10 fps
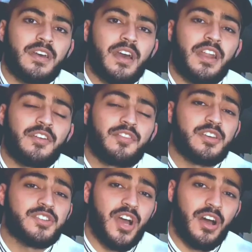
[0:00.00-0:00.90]
Had her
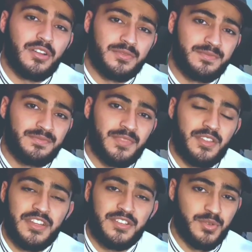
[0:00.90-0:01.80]
first child at the
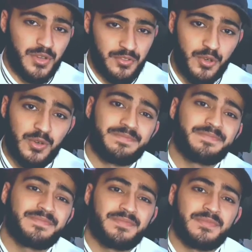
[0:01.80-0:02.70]
age of 24
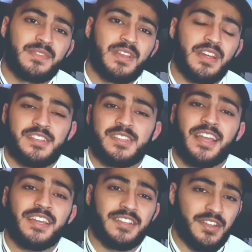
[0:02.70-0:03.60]
and a
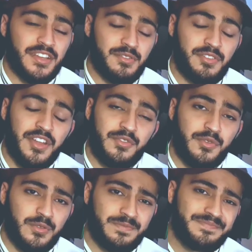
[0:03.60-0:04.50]
second at the age of 34.